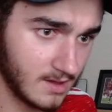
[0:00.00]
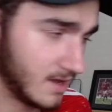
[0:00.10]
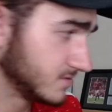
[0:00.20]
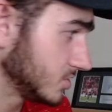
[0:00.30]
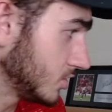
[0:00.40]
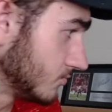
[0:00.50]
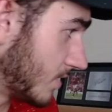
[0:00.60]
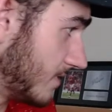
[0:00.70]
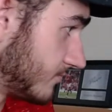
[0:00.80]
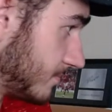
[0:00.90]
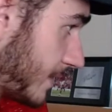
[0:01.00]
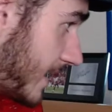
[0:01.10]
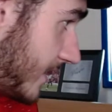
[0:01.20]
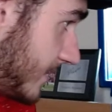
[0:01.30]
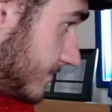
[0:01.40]
It's a good run from
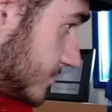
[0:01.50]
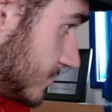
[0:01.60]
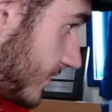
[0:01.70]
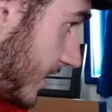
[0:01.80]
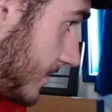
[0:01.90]
Bailey, to be fair.